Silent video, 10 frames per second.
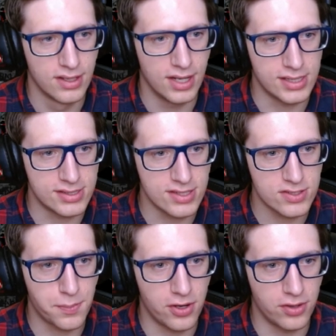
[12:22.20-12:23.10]
And it
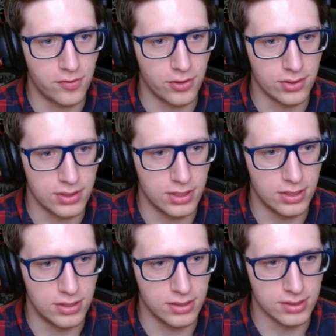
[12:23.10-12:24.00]
does burn for a
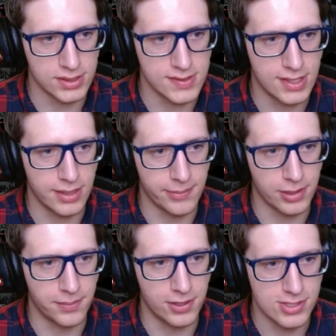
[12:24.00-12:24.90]
long time
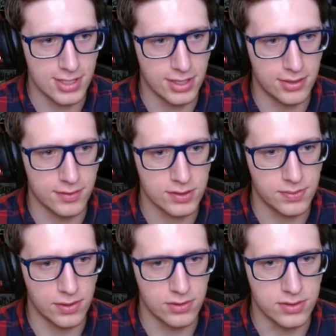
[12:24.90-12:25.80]
compared to other
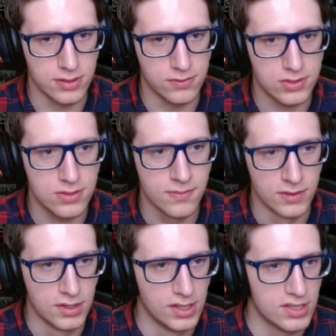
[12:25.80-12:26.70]
explosives.
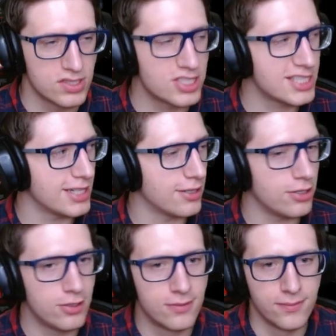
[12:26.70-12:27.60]

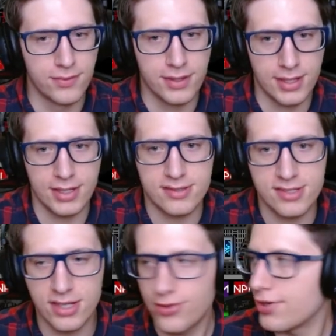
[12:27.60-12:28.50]
Still, it's
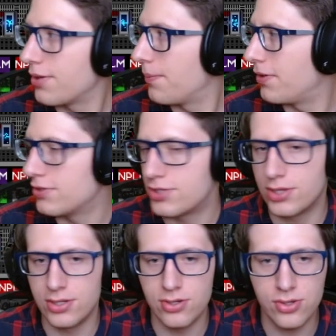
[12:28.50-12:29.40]
nothing compared to
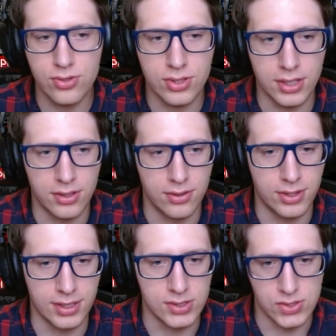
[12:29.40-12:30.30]
the nuclear
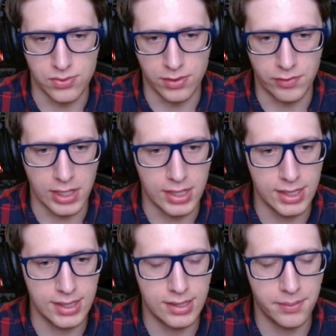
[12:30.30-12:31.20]
things we've
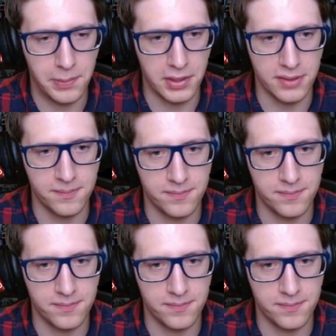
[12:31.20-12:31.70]
got, but